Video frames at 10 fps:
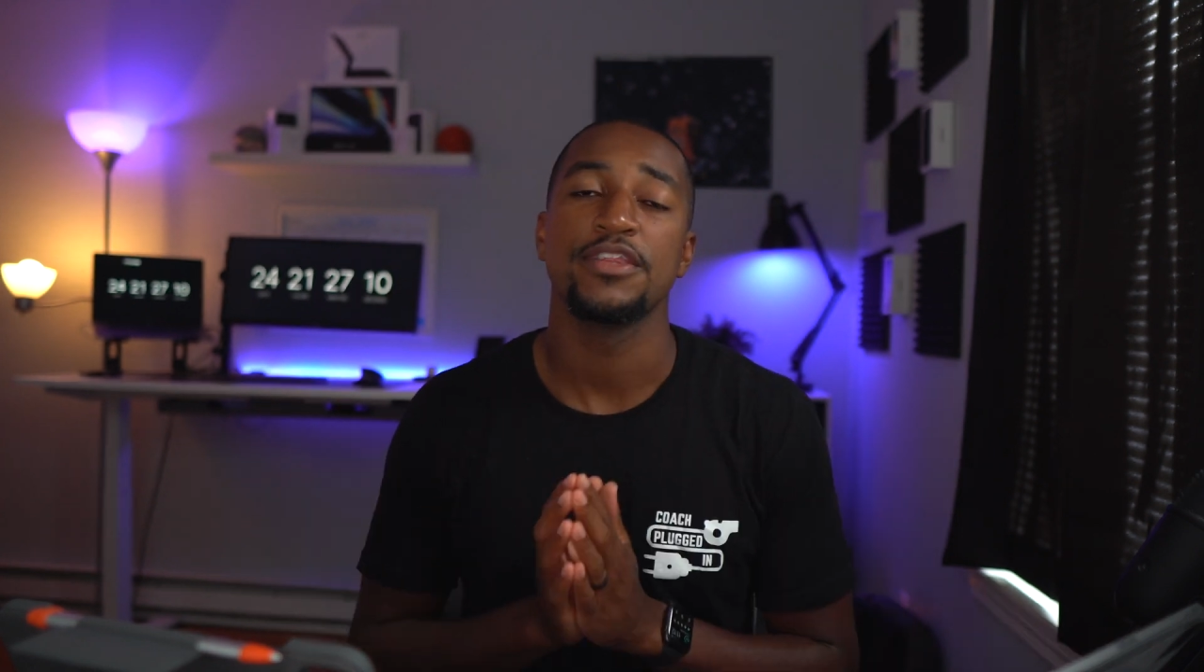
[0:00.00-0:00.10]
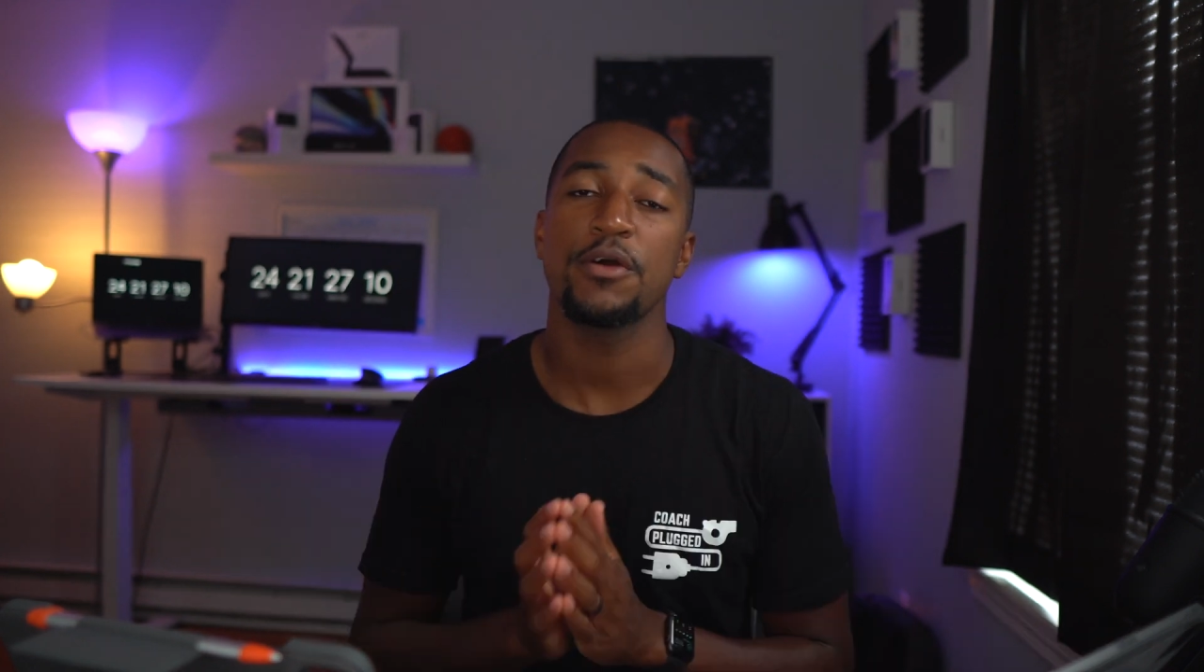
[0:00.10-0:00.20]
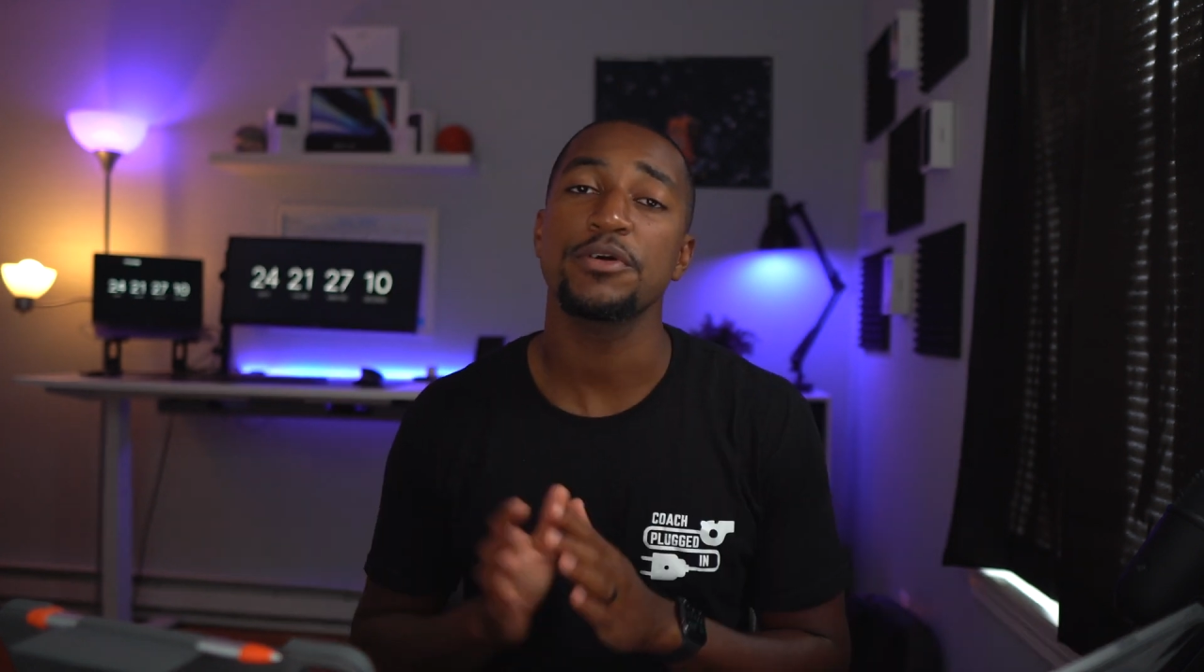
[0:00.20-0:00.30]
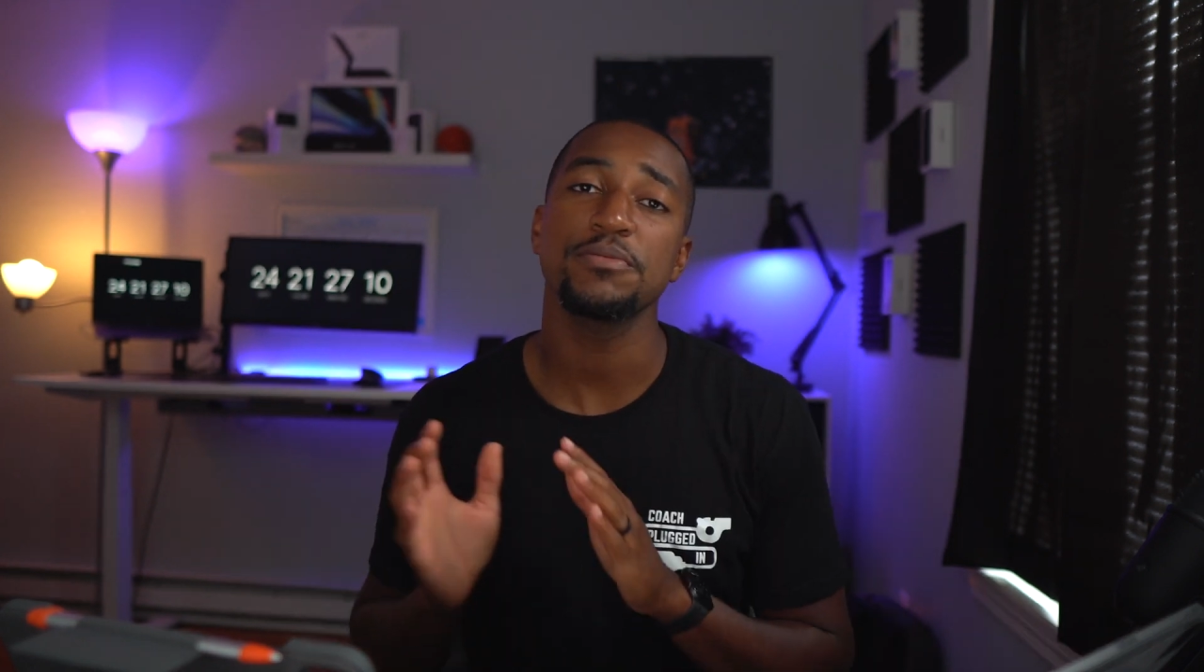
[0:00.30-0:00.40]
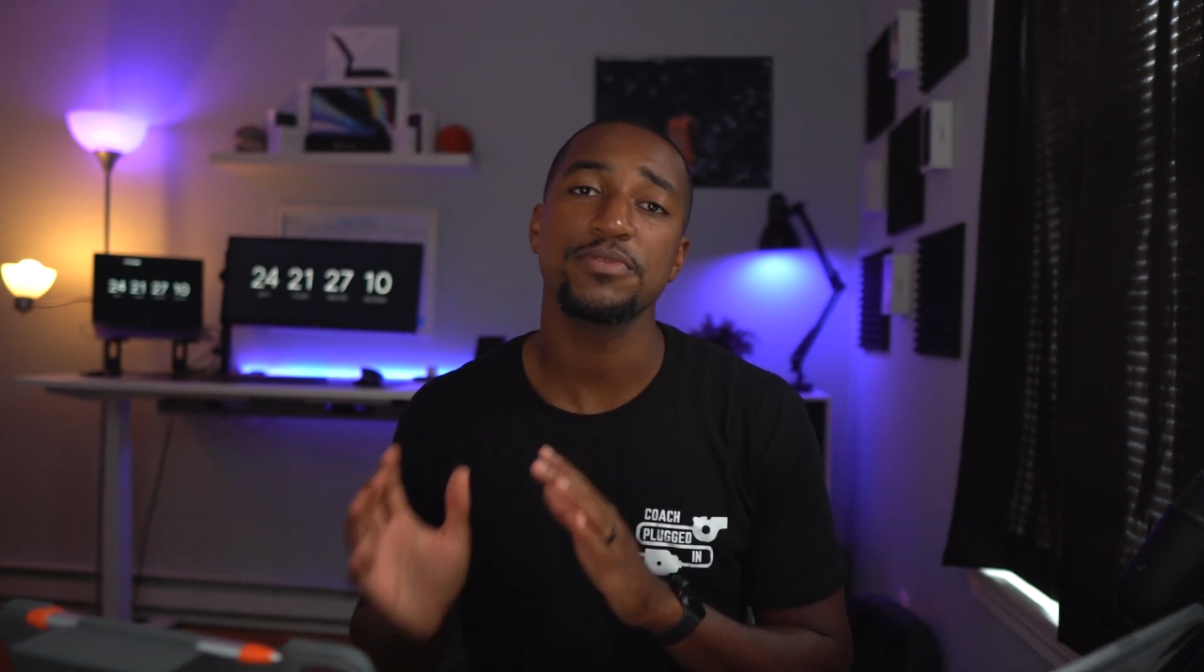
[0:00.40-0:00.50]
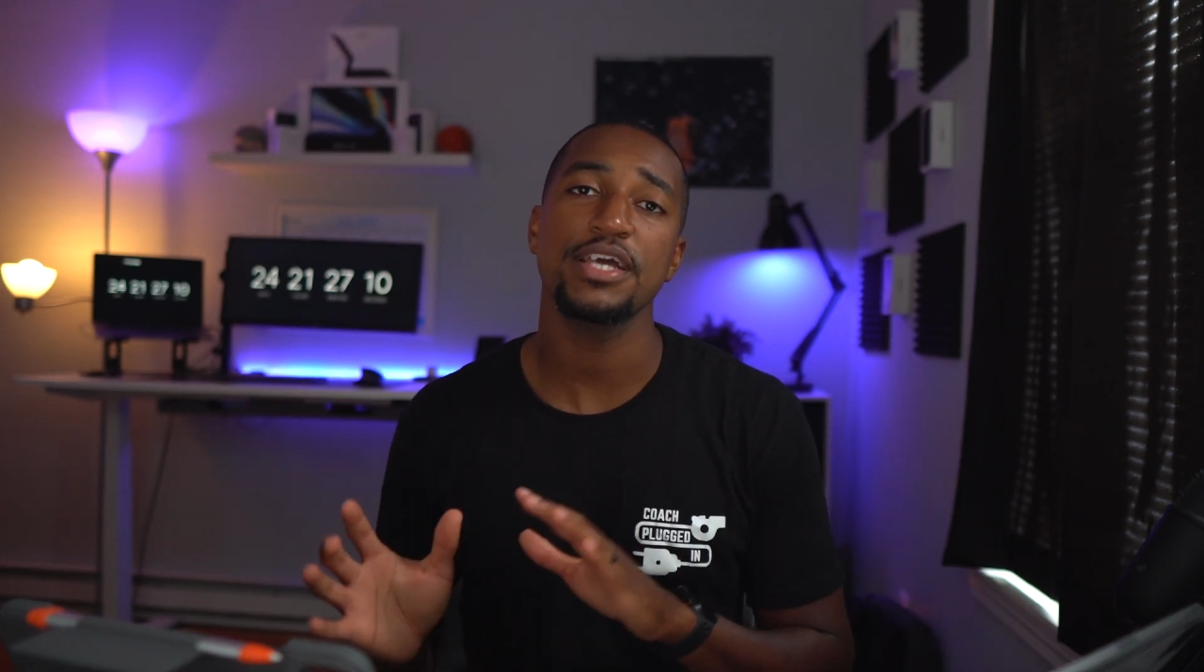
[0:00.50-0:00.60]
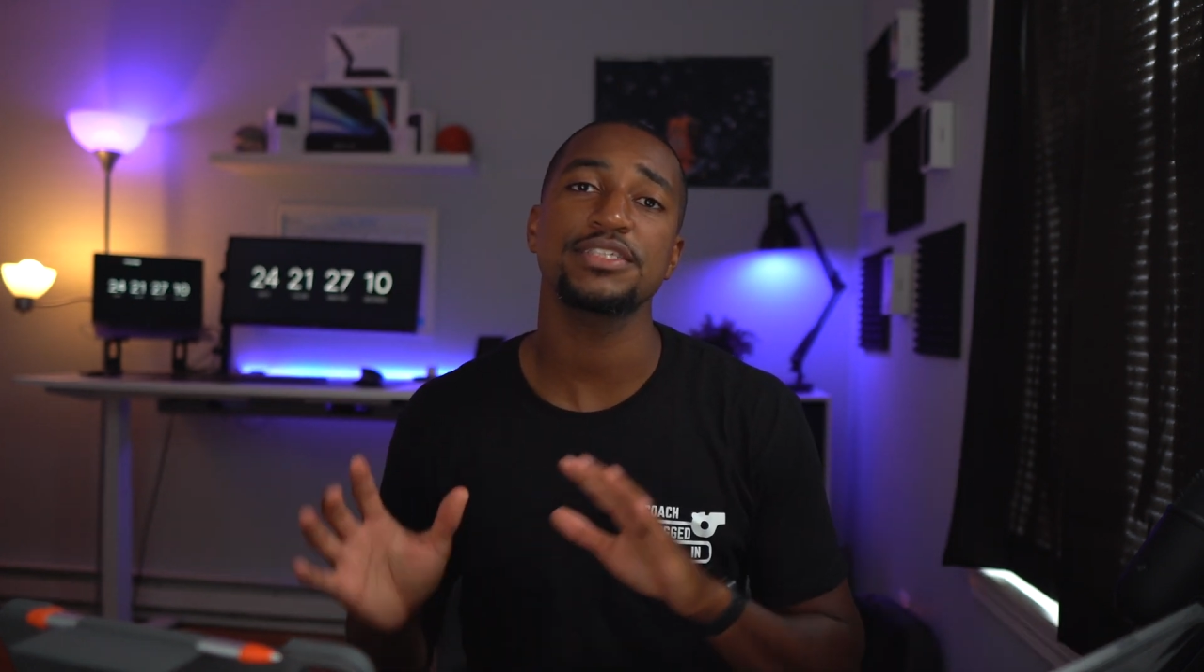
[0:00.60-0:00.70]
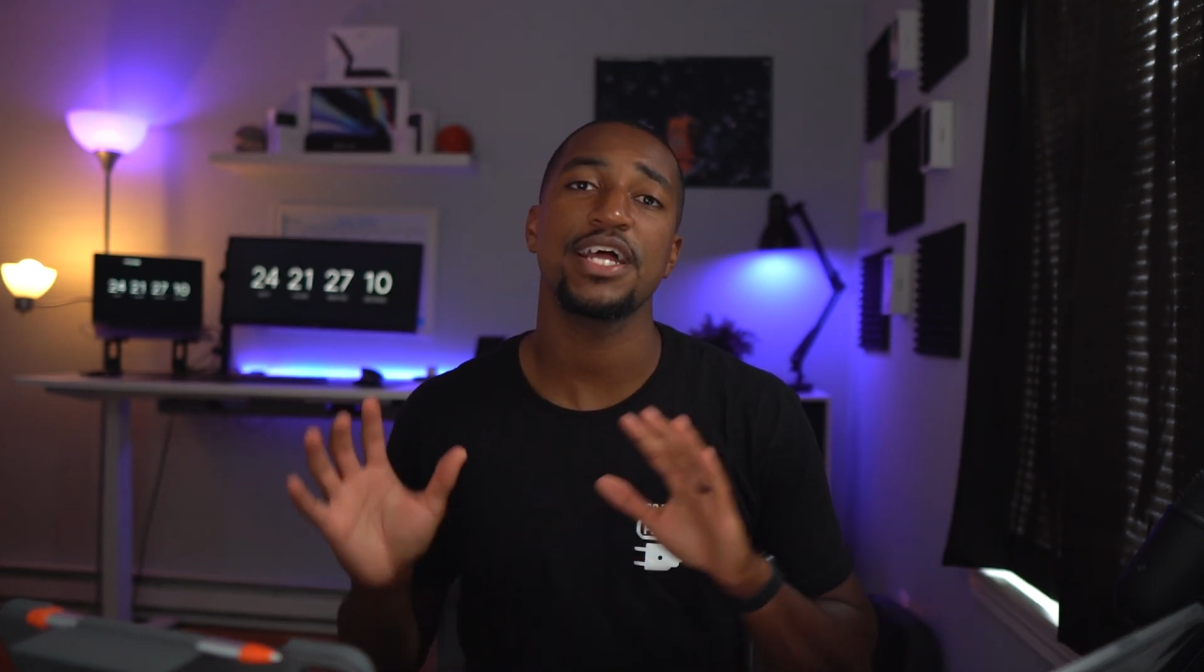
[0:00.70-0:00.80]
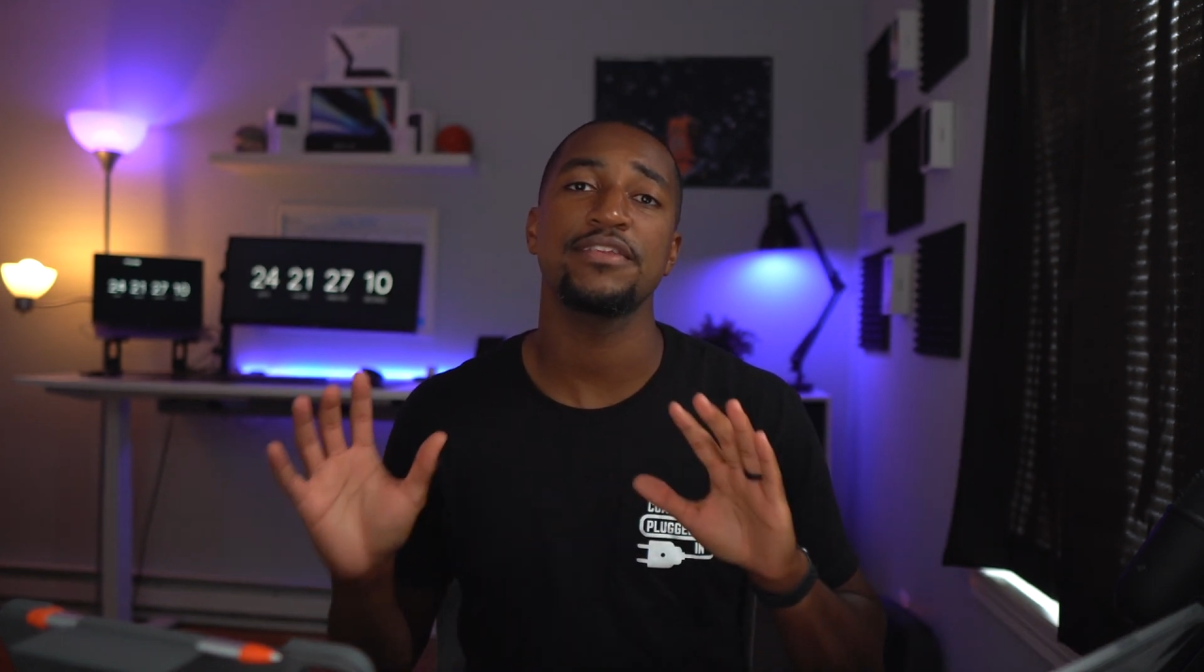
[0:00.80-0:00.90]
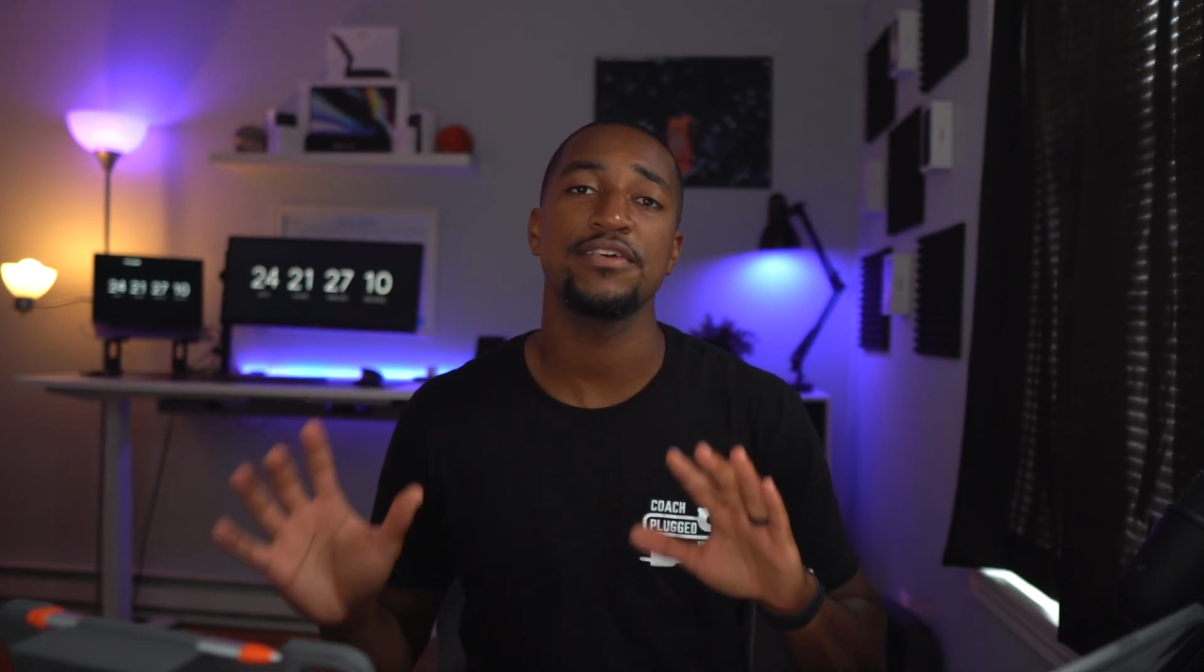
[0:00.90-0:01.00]
There were some things
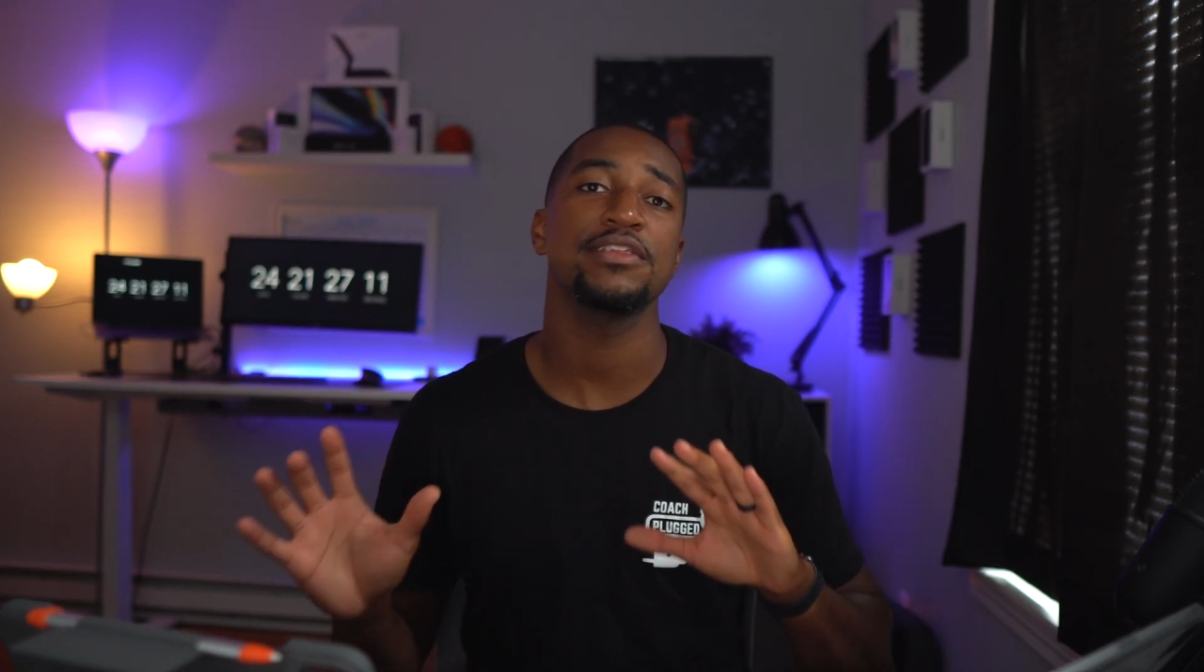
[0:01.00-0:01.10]
that I did